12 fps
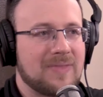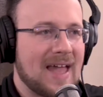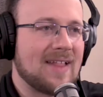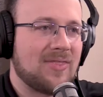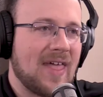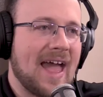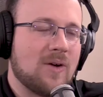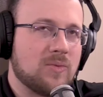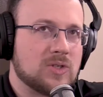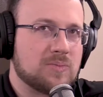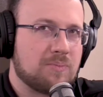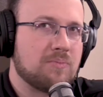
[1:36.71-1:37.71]
That
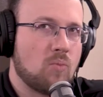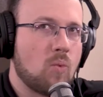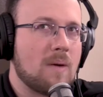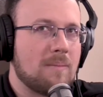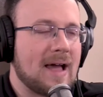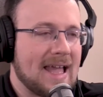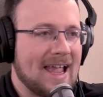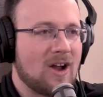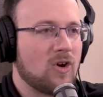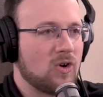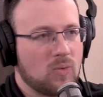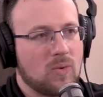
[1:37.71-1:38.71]
was what my
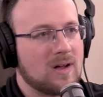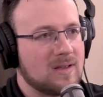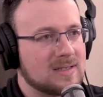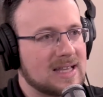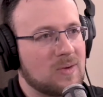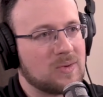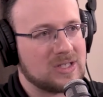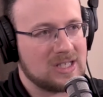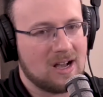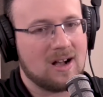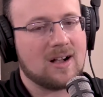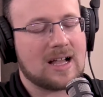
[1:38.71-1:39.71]
error was. I was
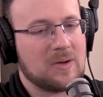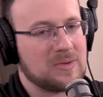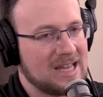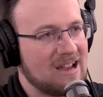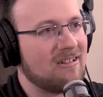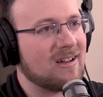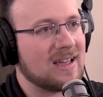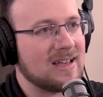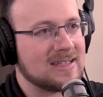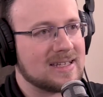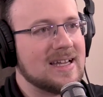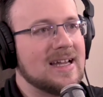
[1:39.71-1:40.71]
young, I was
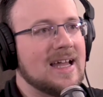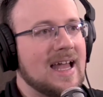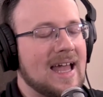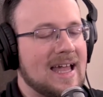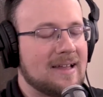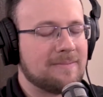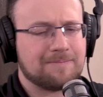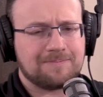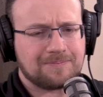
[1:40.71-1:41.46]
arrogant, and